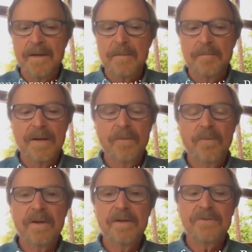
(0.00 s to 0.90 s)
But I
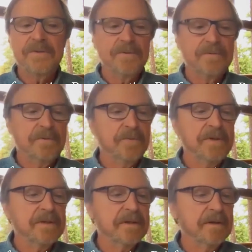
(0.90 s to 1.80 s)
wanted to
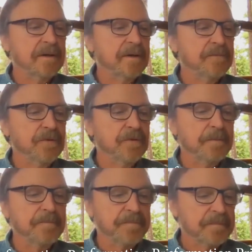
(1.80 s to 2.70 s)
read
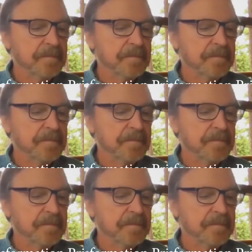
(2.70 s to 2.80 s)
from,